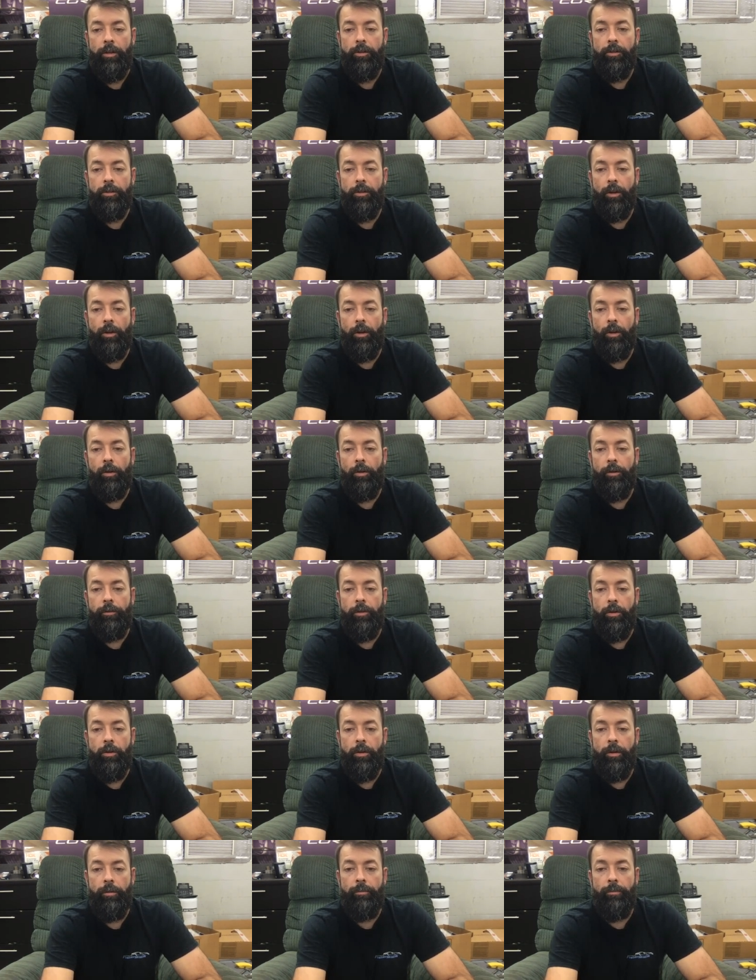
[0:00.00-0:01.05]
So if
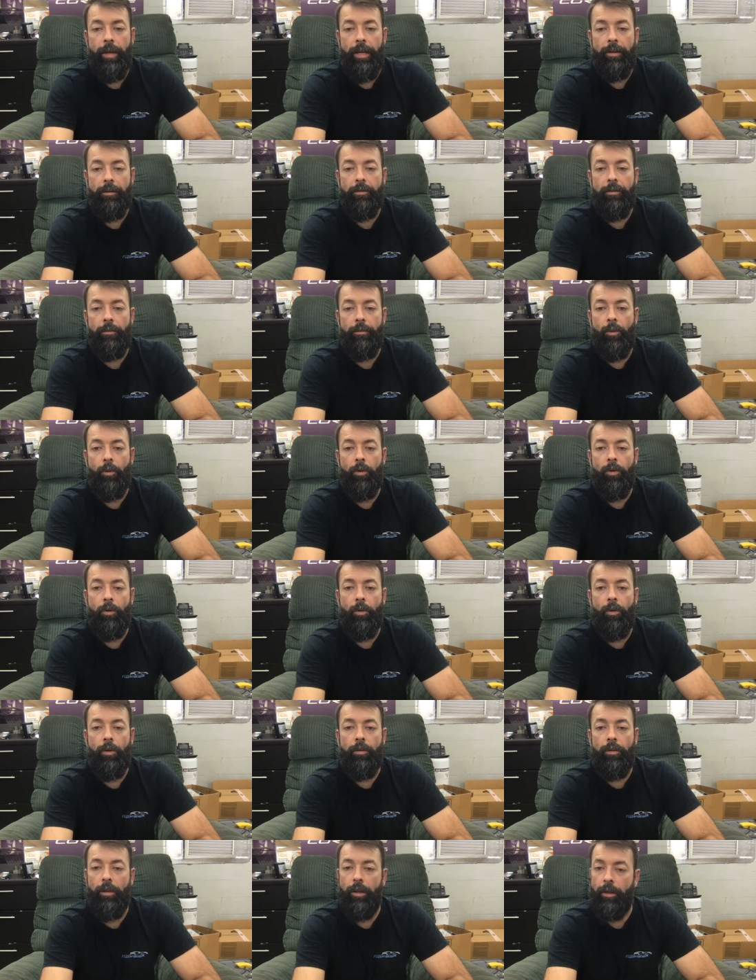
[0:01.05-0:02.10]
you can make some more
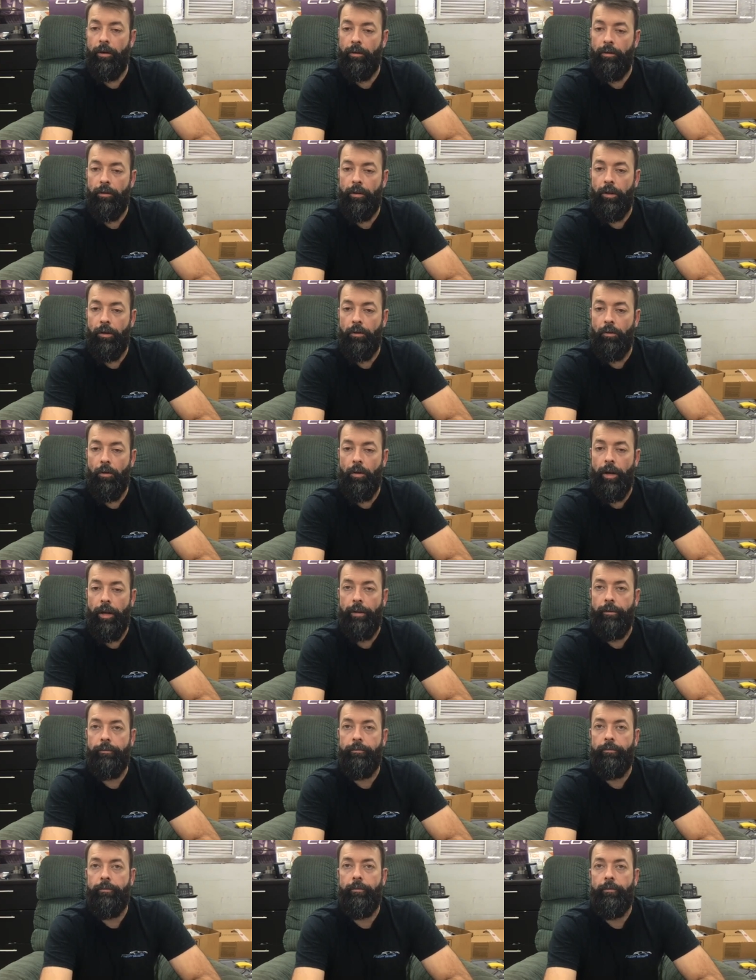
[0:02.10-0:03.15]
torque, then great.
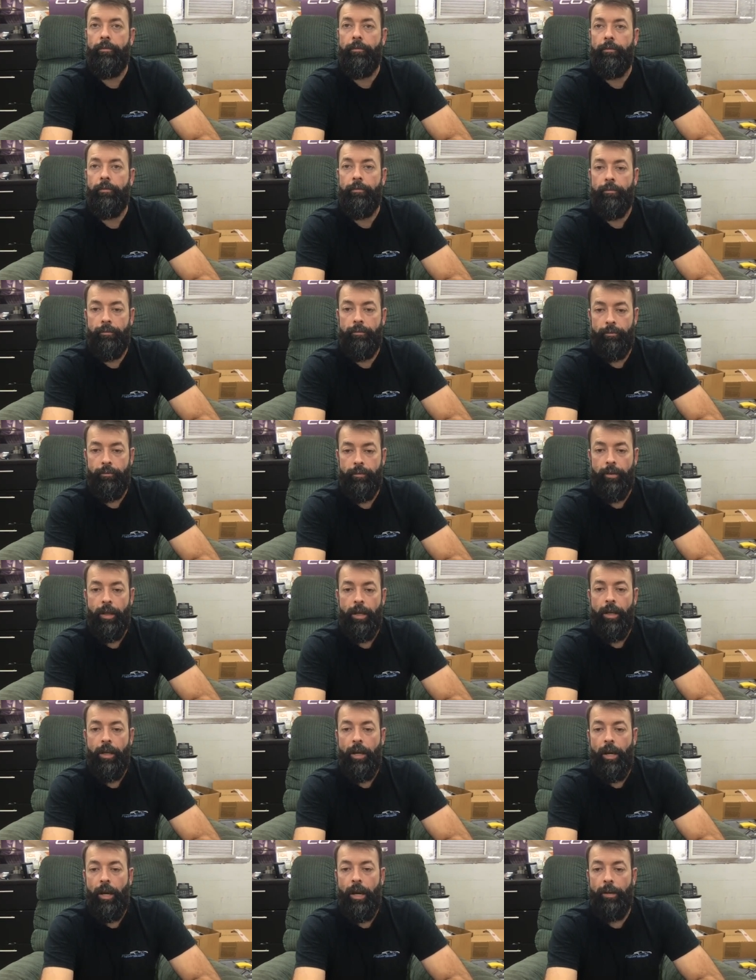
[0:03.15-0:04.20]

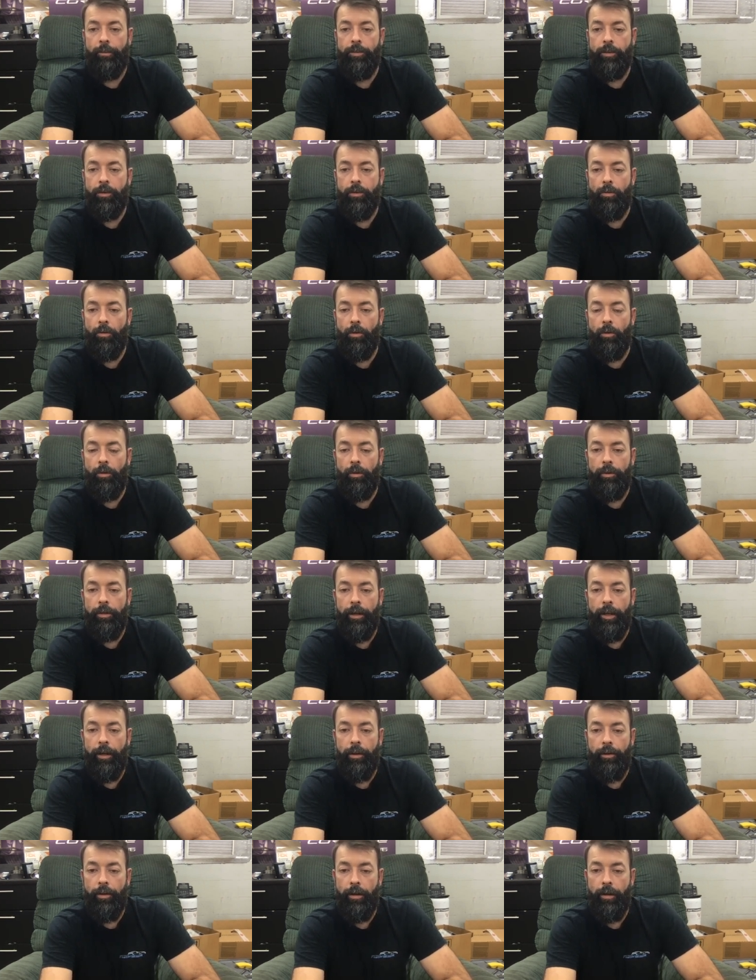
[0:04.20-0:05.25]
I'm scrolling
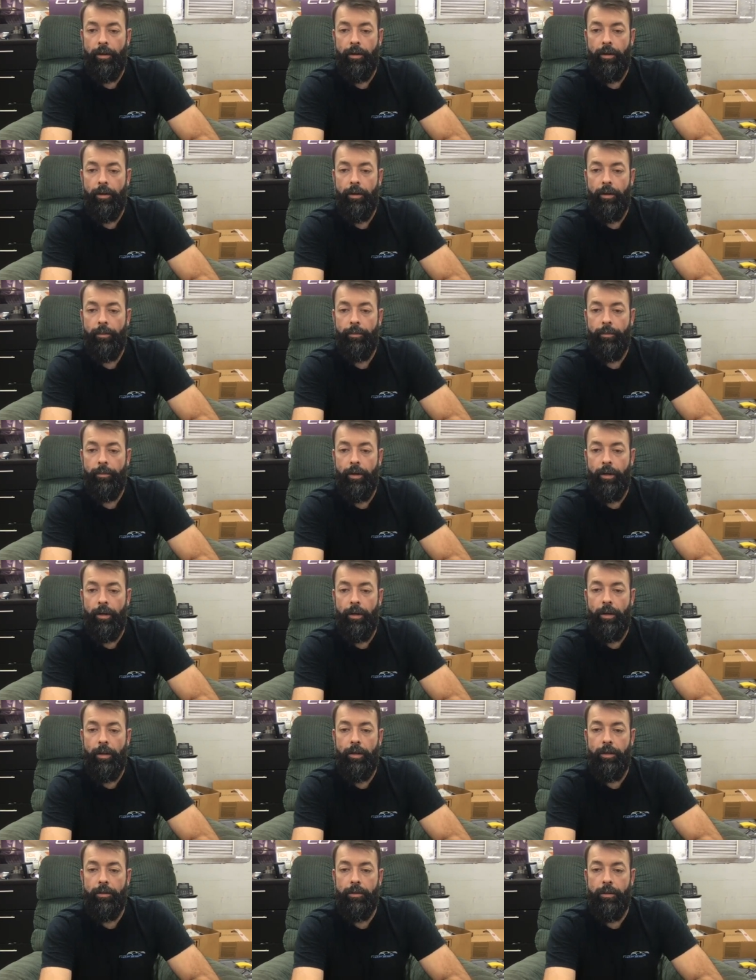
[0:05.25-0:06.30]
down here.
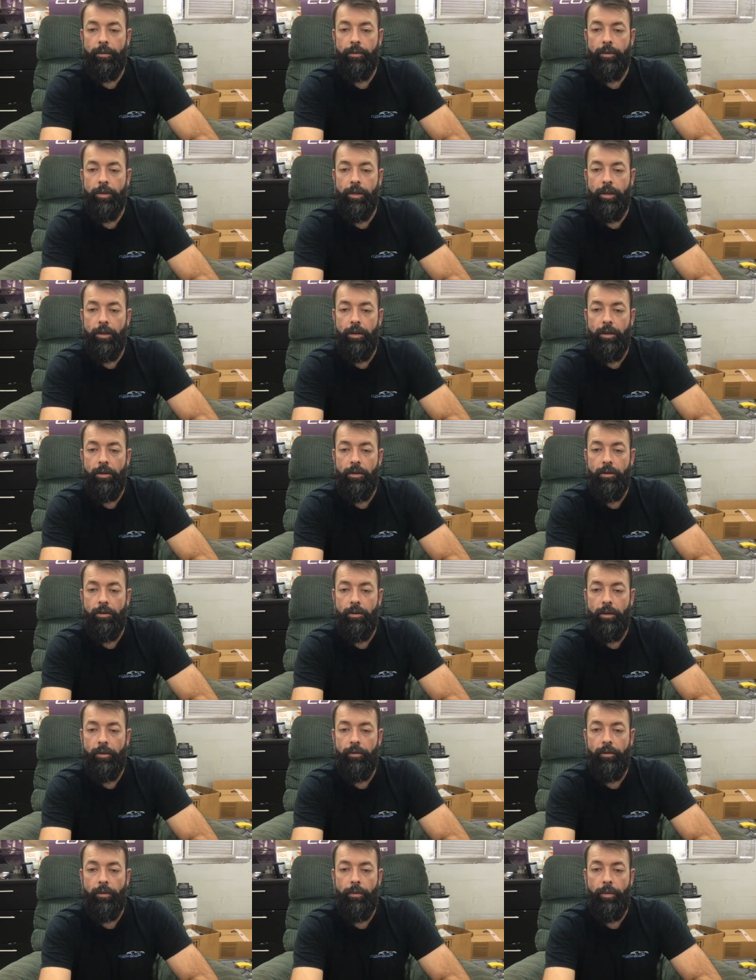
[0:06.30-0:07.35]
Can you
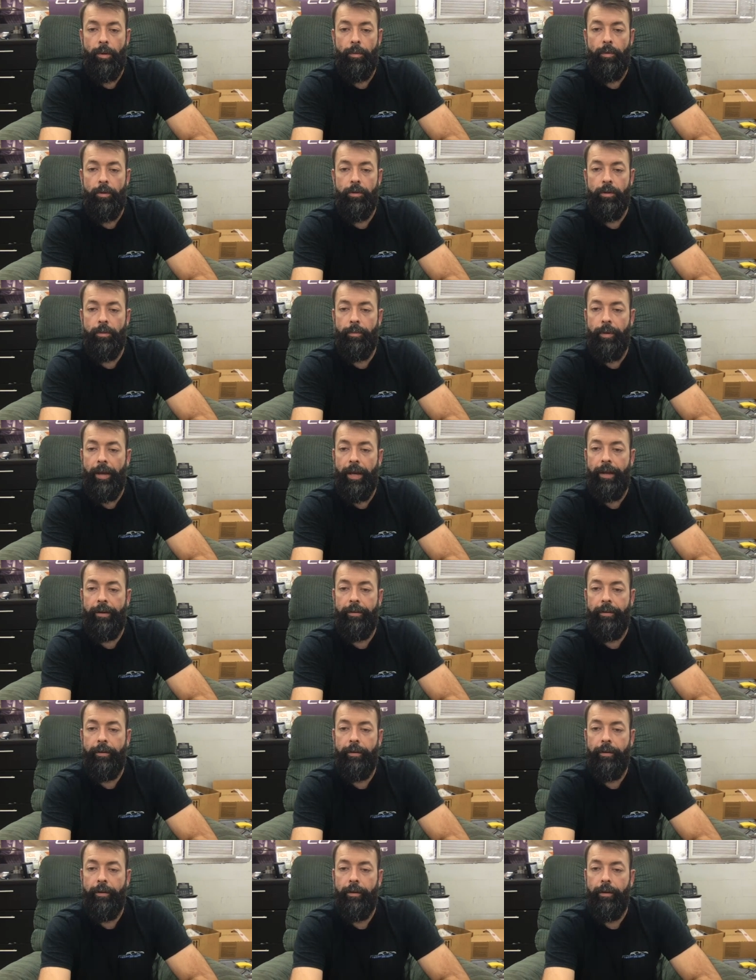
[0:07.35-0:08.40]
give the puppers a pet?
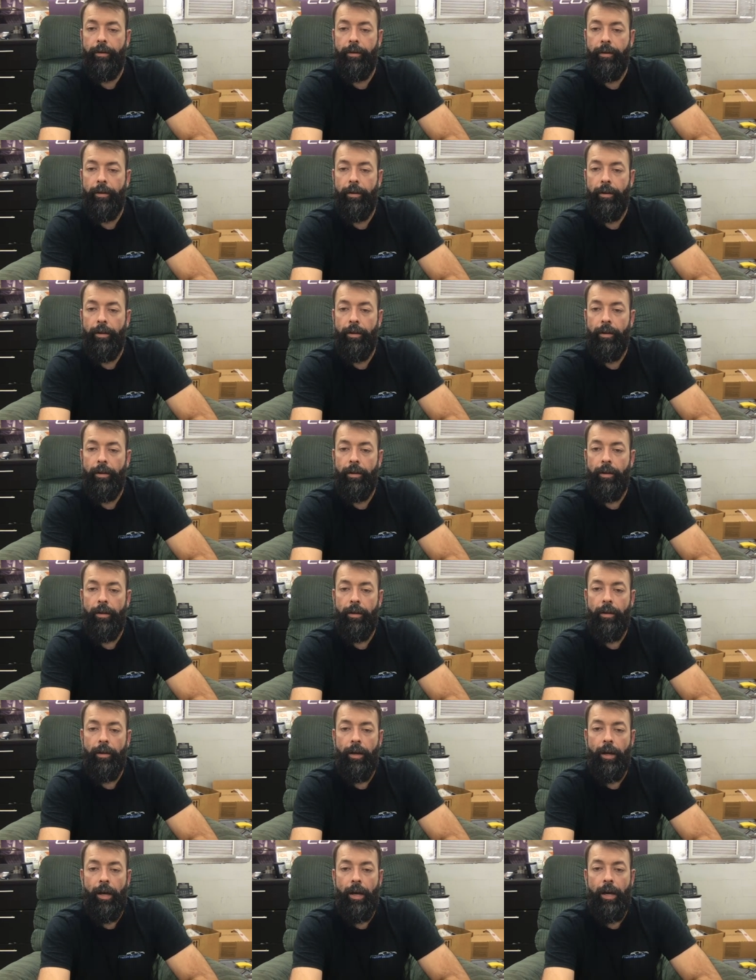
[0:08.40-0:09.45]

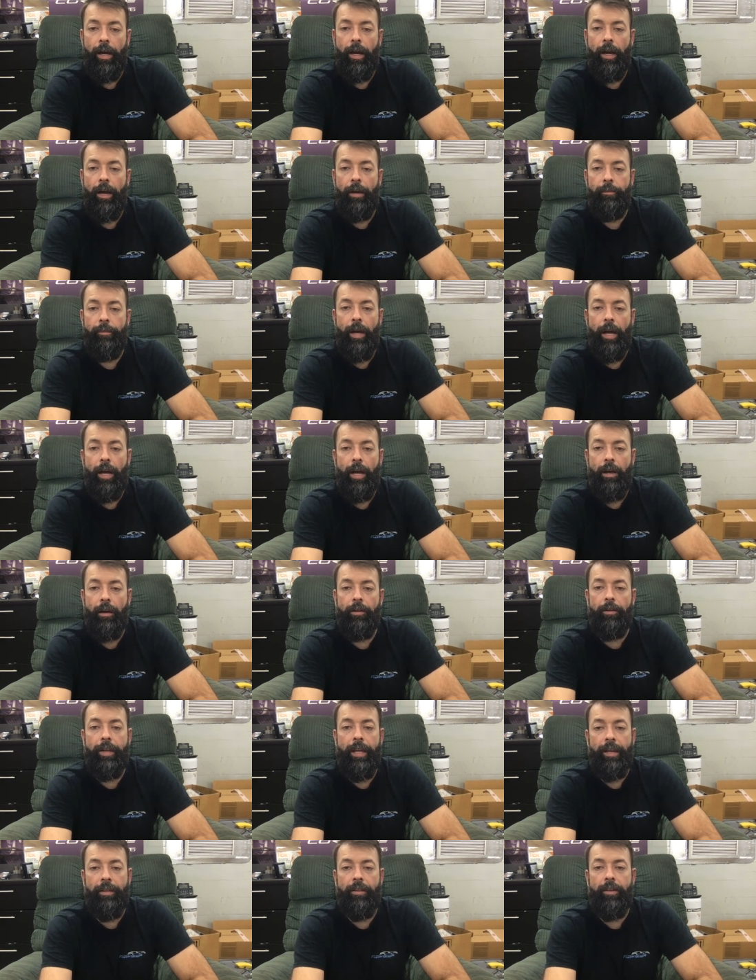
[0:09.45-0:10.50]

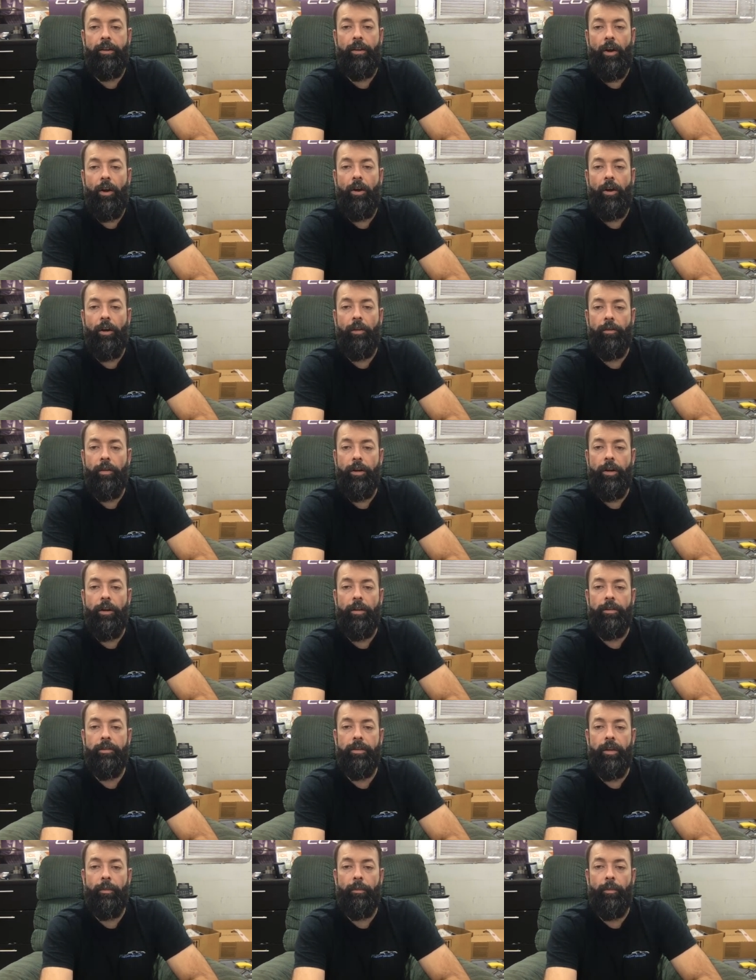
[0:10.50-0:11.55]
I'll get the dog over here
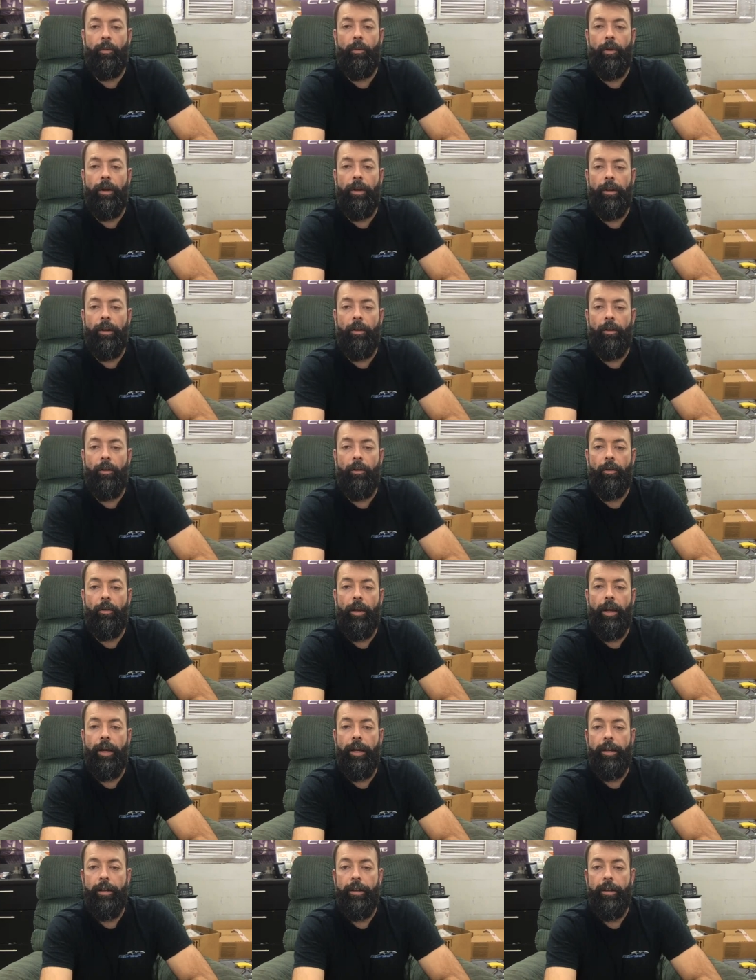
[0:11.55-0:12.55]
at some point here, okay?